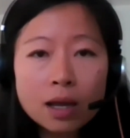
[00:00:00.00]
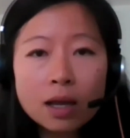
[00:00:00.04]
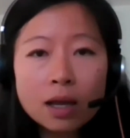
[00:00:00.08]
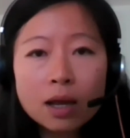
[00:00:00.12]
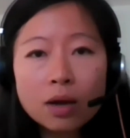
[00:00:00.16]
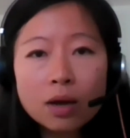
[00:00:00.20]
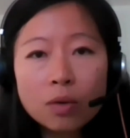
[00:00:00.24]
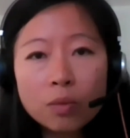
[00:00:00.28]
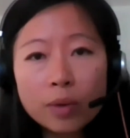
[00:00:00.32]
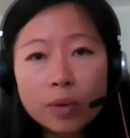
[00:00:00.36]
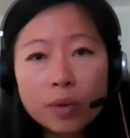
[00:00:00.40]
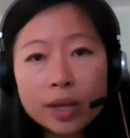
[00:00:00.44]

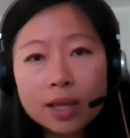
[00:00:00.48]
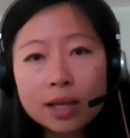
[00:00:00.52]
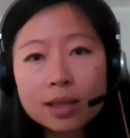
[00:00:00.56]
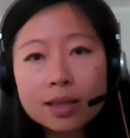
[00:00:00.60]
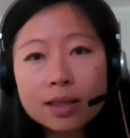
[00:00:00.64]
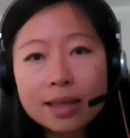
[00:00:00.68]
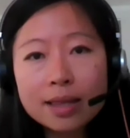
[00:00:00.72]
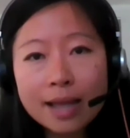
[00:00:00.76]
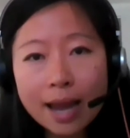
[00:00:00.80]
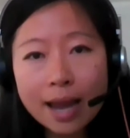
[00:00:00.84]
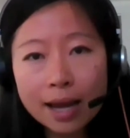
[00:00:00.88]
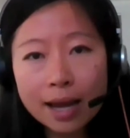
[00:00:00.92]

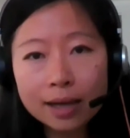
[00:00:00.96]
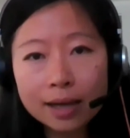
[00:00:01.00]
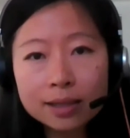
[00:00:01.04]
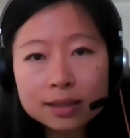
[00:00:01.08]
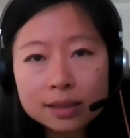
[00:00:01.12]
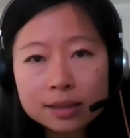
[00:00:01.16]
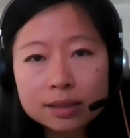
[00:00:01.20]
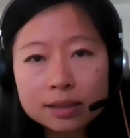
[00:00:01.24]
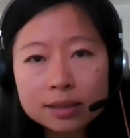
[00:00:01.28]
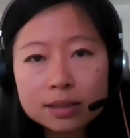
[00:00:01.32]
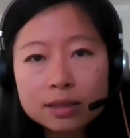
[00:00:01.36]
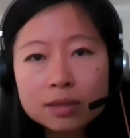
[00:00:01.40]
Within
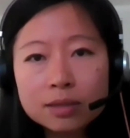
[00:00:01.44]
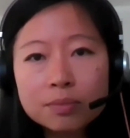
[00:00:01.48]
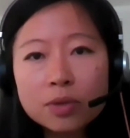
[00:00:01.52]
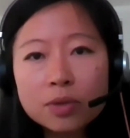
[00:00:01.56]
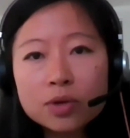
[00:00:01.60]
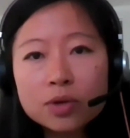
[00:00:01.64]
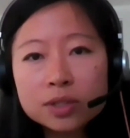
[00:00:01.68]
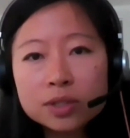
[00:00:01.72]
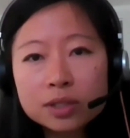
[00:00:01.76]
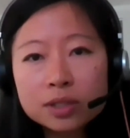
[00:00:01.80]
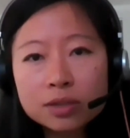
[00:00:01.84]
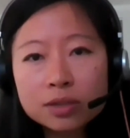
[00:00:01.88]
Next, the
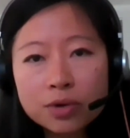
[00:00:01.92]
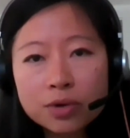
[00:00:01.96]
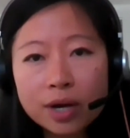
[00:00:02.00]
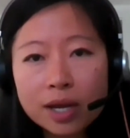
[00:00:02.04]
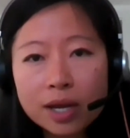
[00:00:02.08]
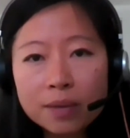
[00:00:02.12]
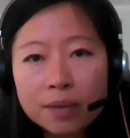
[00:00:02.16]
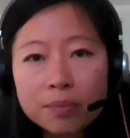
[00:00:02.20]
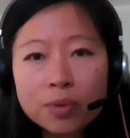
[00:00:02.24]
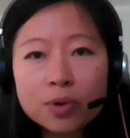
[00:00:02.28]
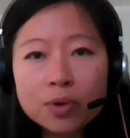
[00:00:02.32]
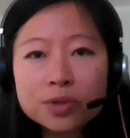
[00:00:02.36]
most
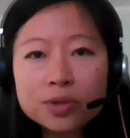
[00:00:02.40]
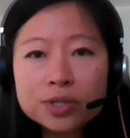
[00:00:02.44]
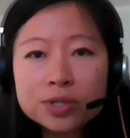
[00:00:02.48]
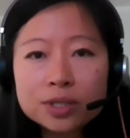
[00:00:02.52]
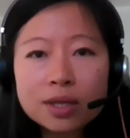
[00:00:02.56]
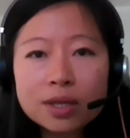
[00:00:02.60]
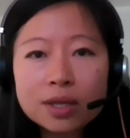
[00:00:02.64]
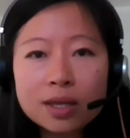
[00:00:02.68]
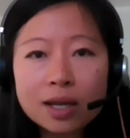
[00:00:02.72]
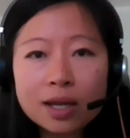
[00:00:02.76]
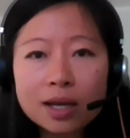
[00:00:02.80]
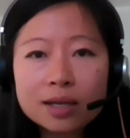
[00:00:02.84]
3
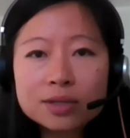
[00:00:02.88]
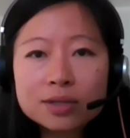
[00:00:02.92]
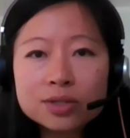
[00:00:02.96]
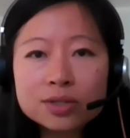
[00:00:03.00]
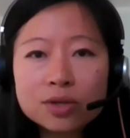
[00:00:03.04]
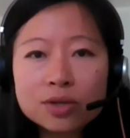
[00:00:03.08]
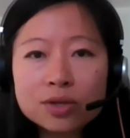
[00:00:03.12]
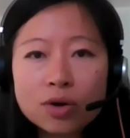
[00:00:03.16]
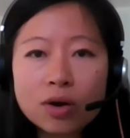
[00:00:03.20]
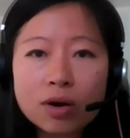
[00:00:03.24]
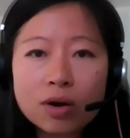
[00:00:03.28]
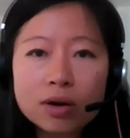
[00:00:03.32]
important things
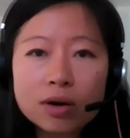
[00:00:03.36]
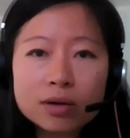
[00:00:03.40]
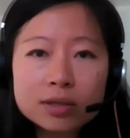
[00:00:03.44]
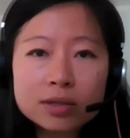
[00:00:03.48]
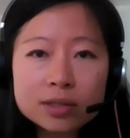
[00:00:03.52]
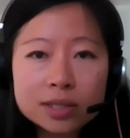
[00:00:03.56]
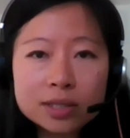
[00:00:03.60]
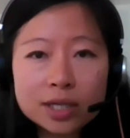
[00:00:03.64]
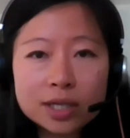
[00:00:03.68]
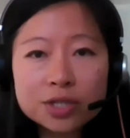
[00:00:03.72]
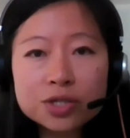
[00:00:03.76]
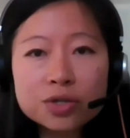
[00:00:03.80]
are
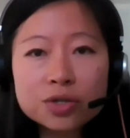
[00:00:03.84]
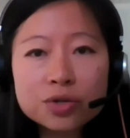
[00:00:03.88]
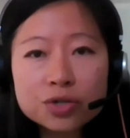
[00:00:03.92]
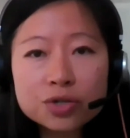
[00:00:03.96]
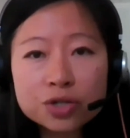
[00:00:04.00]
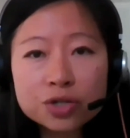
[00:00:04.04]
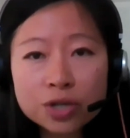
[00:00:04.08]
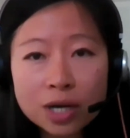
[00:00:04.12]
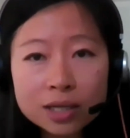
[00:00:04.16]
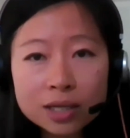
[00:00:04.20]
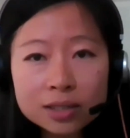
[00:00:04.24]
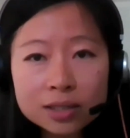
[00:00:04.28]
digital
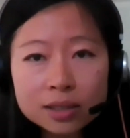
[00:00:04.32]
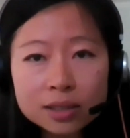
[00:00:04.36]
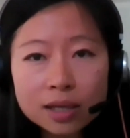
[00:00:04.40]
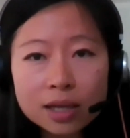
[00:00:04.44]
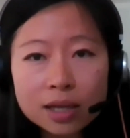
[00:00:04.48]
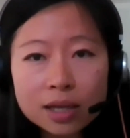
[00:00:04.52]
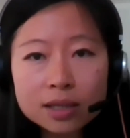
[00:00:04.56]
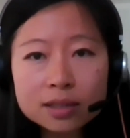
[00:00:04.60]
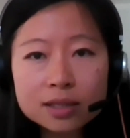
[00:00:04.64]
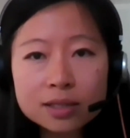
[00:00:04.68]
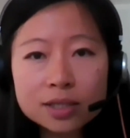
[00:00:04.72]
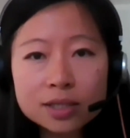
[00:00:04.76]
trust
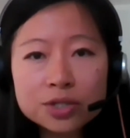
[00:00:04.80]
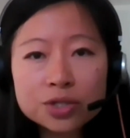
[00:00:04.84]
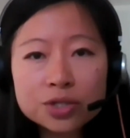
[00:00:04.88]
in